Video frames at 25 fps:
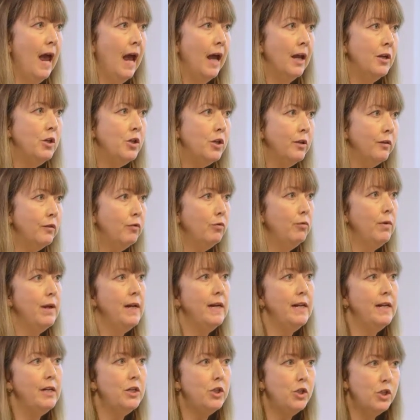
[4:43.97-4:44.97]
and just
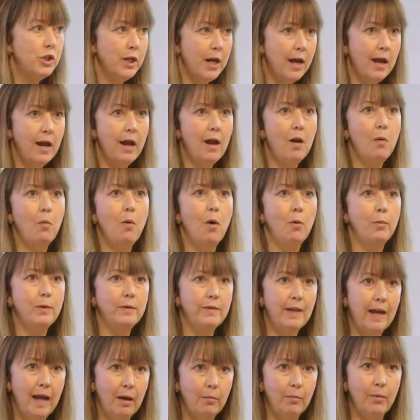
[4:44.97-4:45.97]
really share what
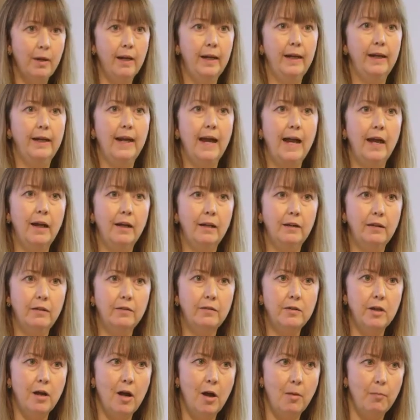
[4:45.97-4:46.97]
was happening
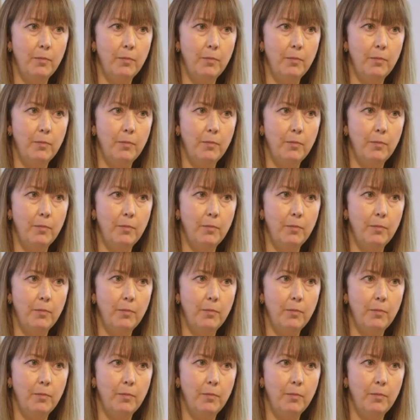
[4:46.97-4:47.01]
and